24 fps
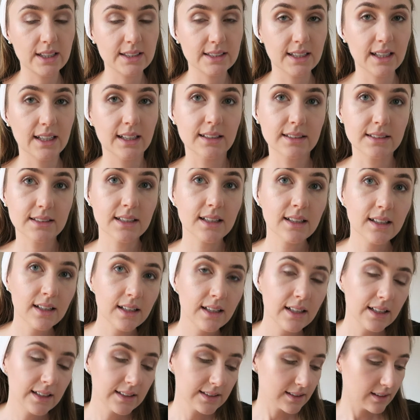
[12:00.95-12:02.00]
cutting out
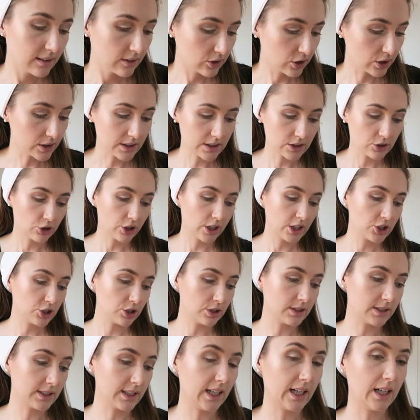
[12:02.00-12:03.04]

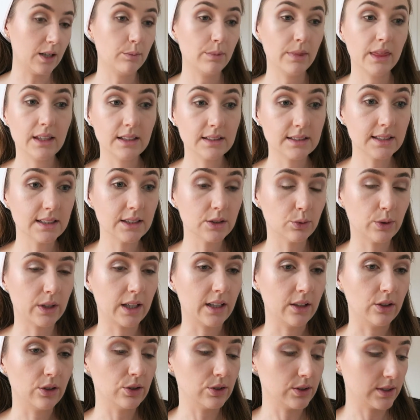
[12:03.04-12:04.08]
concentration time, this is what
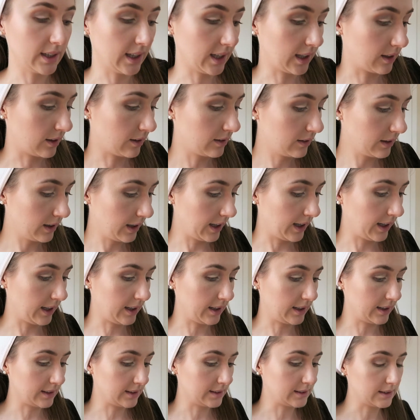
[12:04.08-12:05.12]
I use now,
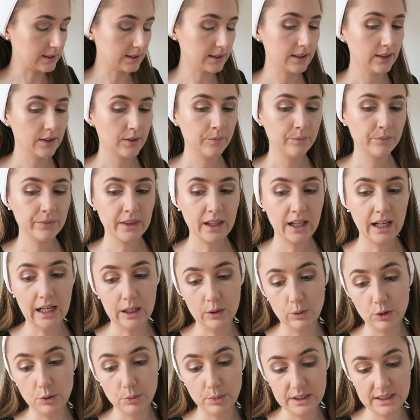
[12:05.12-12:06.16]
and I
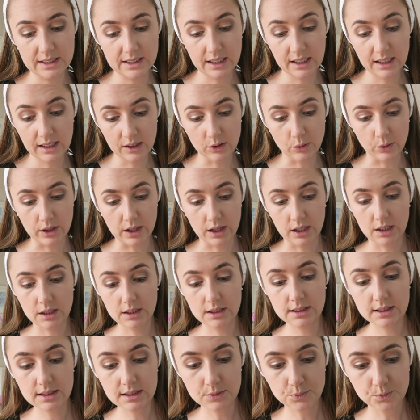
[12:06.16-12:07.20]
will be sticking with
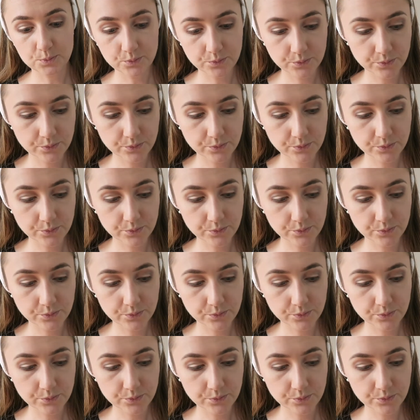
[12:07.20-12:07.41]
this